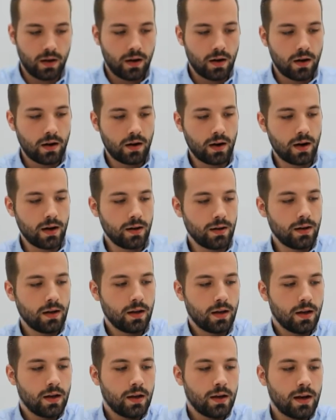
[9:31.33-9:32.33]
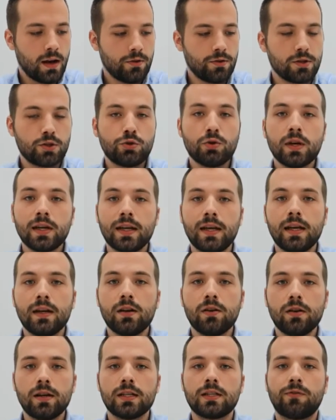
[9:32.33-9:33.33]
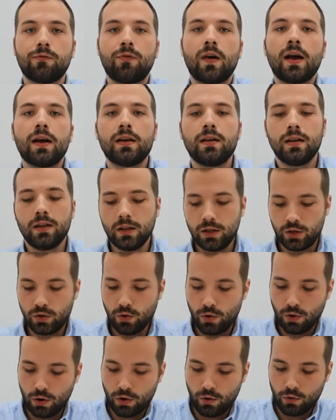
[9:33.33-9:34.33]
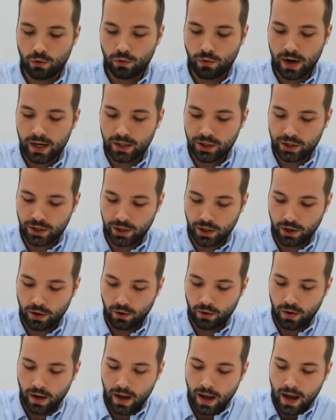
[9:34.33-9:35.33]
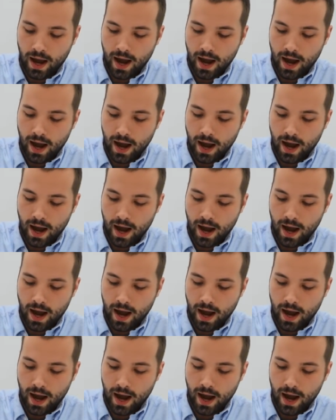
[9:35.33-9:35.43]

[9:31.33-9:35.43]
All right, now the trick here is finding your ratio.